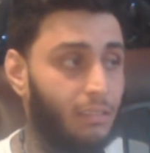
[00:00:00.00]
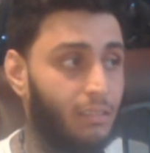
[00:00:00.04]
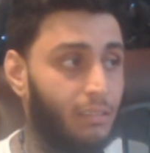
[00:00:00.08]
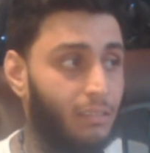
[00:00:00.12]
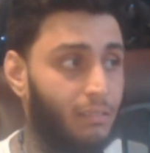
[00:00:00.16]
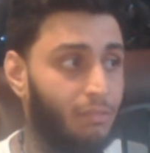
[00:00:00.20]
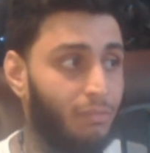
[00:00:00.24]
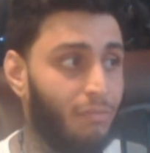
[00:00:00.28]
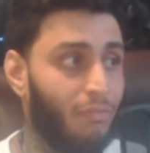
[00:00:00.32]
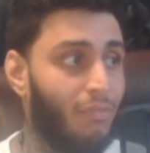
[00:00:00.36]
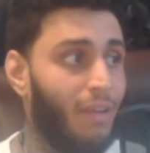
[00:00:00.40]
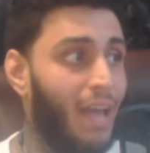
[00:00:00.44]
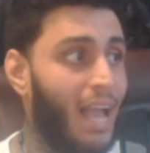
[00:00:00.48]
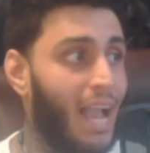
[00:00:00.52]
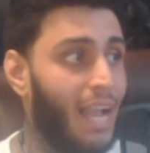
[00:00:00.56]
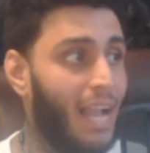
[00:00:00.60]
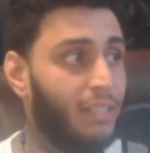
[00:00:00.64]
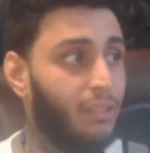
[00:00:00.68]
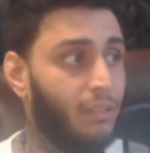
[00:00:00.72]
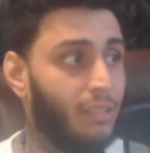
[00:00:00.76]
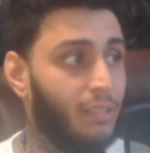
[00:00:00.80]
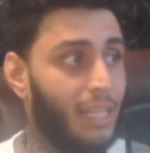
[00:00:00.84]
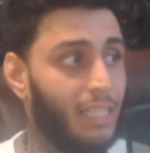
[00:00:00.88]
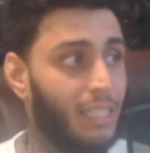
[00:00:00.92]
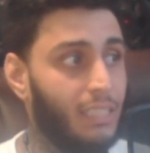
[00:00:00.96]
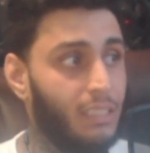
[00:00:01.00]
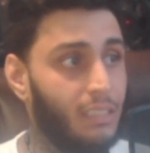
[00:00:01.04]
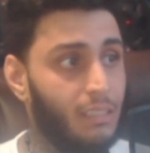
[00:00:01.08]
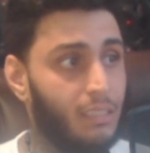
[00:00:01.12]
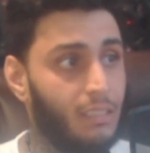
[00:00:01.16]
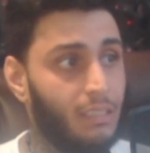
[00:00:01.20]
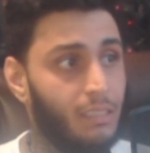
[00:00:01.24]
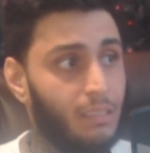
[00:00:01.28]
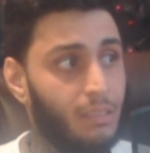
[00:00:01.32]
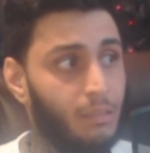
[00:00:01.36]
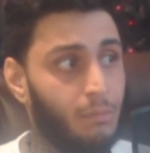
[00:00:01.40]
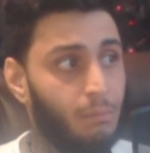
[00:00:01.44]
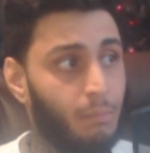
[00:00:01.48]
factor
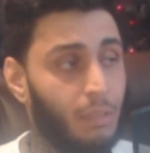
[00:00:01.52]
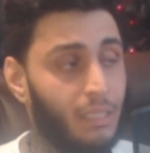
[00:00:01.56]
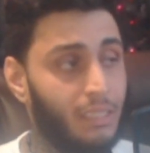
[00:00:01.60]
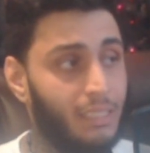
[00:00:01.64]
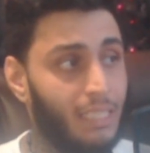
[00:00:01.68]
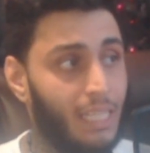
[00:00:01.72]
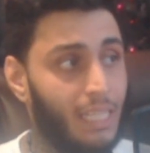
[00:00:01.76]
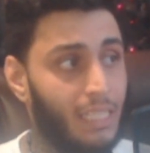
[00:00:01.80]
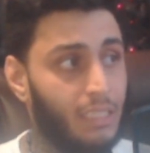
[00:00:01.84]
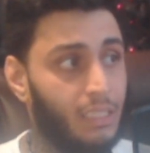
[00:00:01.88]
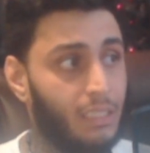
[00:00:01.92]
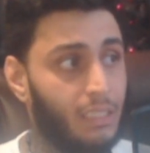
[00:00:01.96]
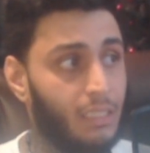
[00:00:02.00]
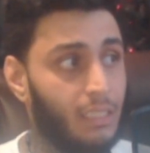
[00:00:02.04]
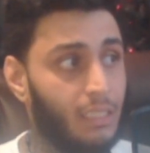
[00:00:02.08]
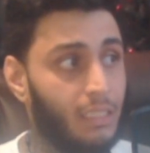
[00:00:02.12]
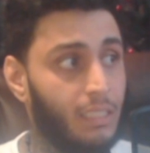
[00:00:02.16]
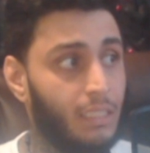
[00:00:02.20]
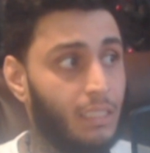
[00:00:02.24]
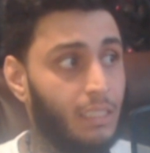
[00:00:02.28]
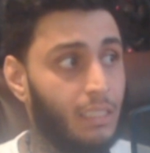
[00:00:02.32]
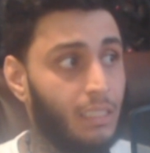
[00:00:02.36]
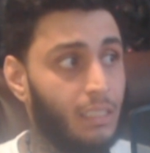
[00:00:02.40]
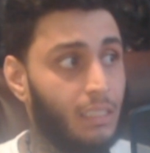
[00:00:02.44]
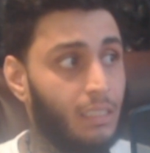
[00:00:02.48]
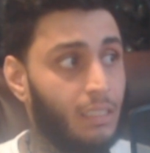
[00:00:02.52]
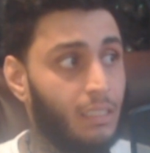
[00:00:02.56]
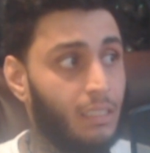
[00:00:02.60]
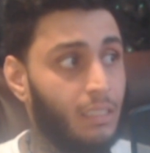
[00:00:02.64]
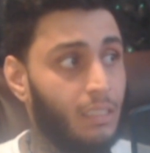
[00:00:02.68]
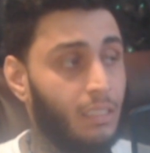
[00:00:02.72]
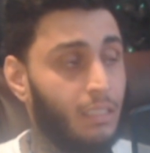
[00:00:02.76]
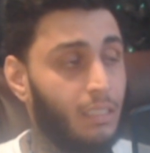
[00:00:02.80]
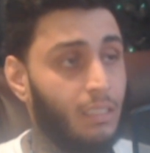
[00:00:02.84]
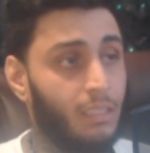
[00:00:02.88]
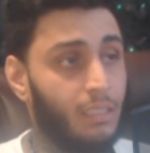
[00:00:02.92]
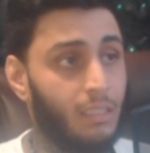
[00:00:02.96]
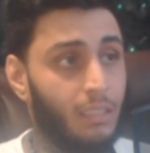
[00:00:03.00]
that's potentially
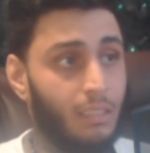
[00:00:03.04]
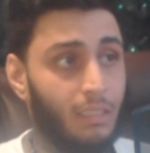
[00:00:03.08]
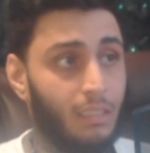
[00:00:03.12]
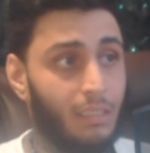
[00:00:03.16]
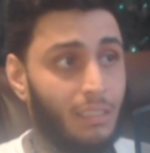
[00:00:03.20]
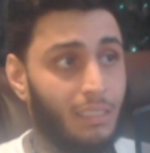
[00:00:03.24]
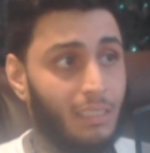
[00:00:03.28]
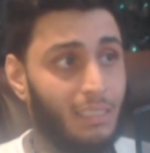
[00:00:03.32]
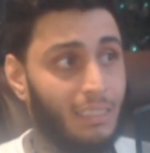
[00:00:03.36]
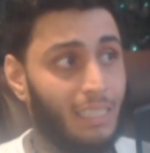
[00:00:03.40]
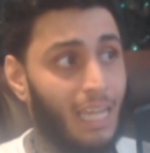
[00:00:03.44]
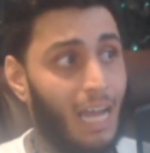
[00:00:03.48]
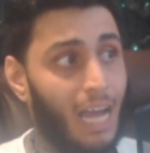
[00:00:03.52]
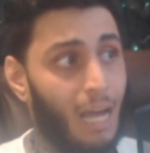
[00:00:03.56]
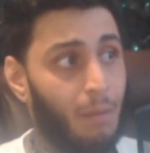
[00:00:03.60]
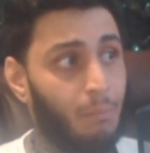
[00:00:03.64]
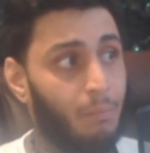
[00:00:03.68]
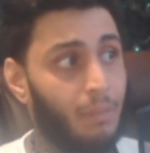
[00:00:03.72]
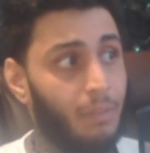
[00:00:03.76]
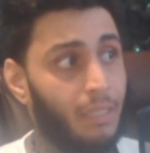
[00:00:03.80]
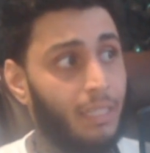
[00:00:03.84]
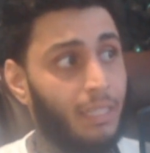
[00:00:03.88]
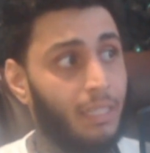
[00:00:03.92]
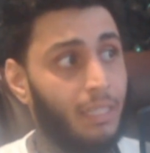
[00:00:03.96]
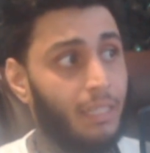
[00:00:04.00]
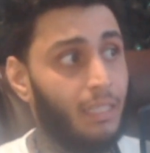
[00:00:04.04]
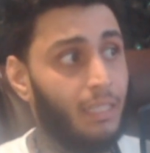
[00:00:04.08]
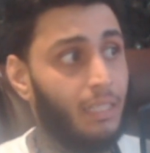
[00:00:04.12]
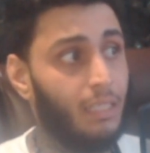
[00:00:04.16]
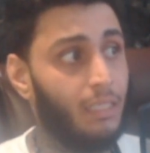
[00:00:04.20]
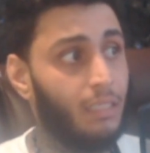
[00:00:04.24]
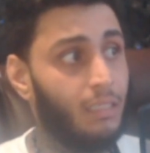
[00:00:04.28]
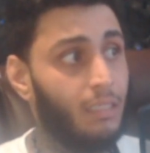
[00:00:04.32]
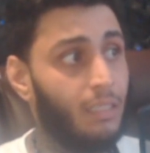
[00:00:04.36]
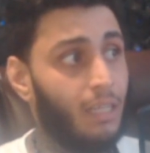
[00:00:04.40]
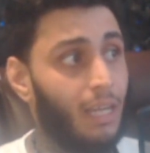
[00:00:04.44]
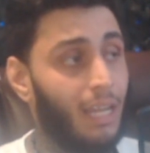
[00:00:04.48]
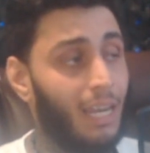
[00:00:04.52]

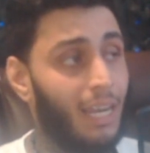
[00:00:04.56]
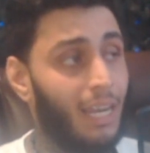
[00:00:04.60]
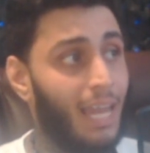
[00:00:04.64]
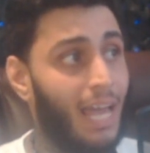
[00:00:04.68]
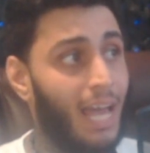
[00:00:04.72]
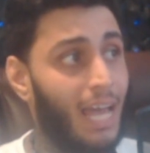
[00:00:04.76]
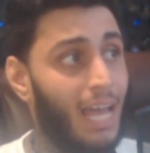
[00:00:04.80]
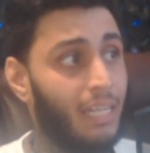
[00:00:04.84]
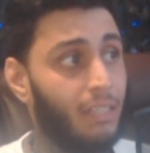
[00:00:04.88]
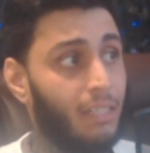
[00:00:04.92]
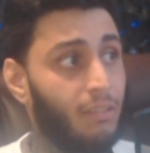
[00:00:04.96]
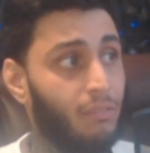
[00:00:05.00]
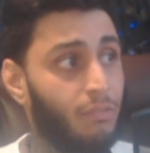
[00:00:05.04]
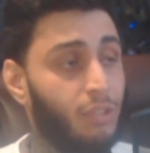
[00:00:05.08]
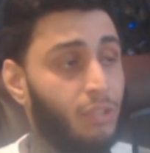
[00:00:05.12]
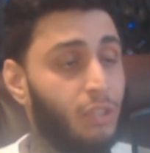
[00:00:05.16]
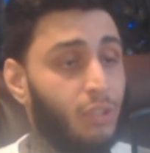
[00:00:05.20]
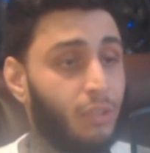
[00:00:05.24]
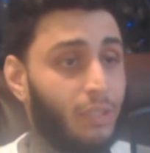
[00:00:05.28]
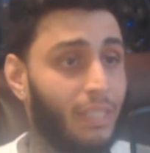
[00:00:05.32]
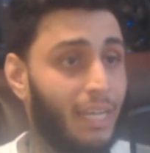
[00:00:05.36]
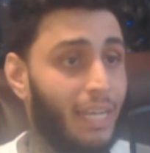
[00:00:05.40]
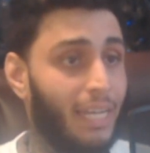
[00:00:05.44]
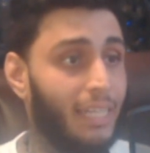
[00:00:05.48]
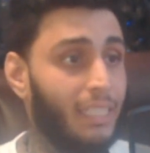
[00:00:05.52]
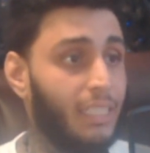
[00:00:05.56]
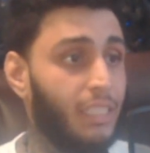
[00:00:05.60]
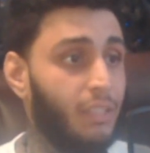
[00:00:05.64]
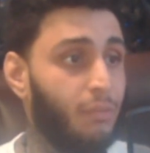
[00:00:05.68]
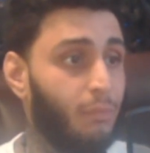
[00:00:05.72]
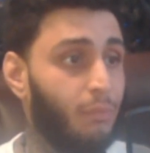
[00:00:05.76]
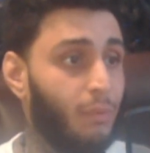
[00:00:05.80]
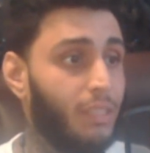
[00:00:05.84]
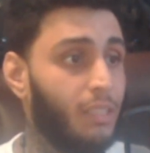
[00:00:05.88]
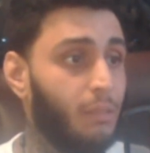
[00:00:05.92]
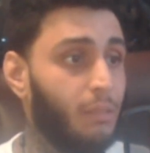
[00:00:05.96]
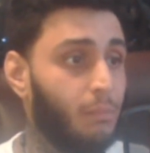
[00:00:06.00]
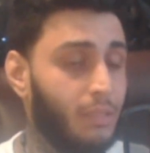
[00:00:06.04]
stopping a lot of
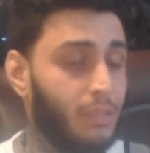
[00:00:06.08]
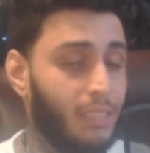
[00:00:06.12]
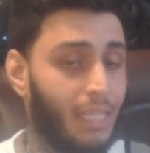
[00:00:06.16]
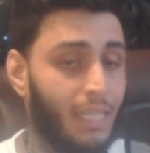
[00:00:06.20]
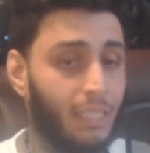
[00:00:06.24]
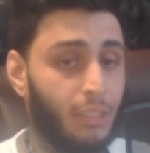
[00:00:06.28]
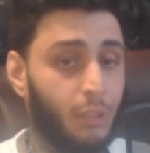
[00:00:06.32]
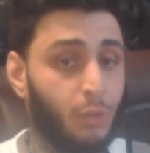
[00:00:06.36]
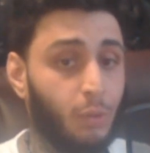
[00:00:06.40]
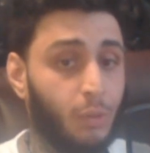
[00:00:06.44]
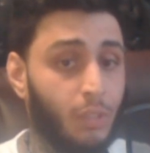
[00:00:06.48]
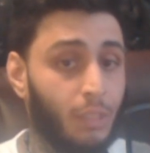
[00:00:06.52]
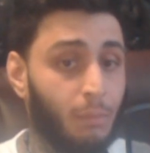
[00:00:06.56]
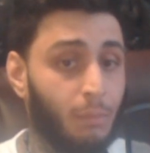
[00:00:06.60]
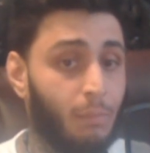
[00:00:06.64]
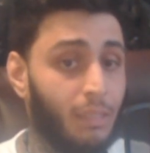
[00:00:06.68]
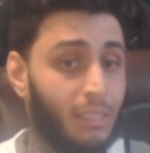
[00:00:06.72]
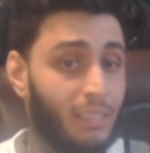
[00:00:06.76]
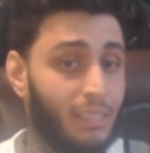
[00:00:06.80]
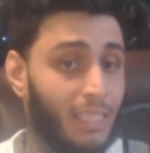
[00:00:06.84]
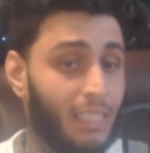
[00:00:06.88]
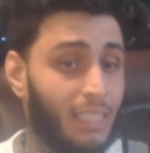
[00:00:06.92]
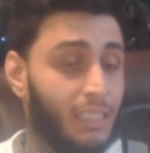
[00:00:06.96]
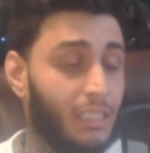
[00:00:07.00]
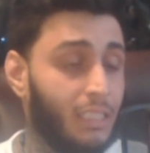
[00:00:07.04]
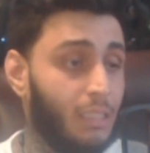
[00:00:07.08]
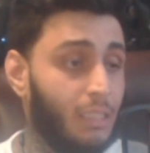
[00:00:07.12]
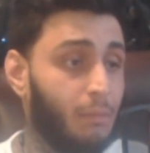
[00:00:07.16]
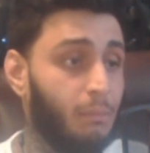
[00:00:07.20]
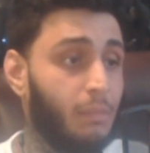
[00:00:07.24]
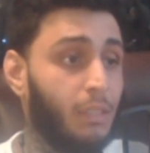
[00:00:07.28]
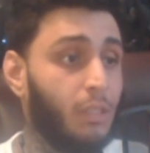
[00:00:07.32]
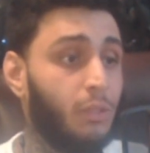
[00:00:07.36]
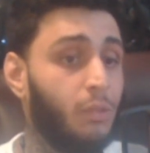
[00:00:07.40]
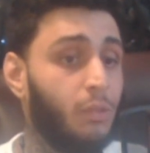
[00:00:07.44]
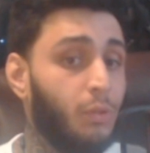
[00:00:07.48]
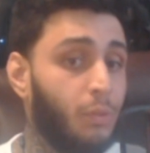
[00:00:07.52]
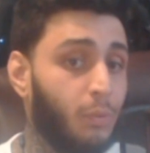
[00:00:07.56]
circadian rhythms that you could potentially
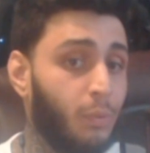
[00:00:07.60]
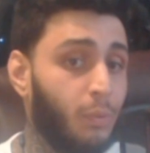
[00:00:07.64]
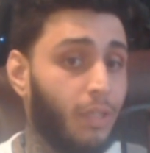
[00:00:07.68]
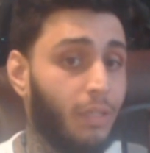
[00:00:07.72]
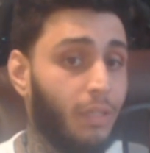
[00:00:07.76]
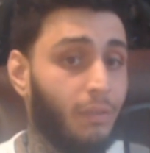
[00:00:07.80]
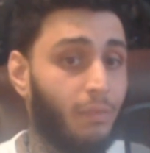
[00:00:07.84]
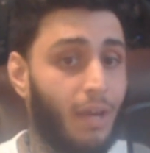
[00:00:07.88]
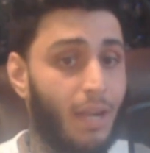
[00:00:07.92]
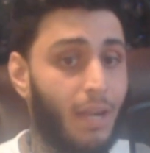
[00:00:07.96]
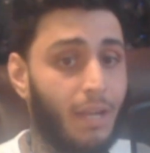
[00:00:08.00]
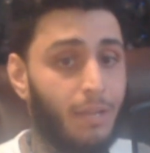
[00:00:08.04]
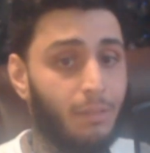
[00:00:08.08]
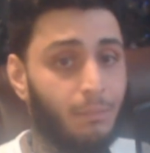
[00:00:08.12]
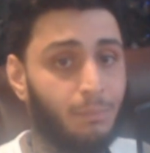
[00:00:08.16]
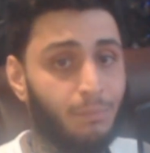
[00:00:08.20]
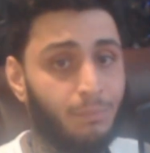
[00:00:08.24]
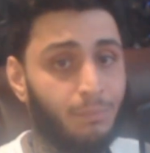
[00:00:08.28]
be doing, right?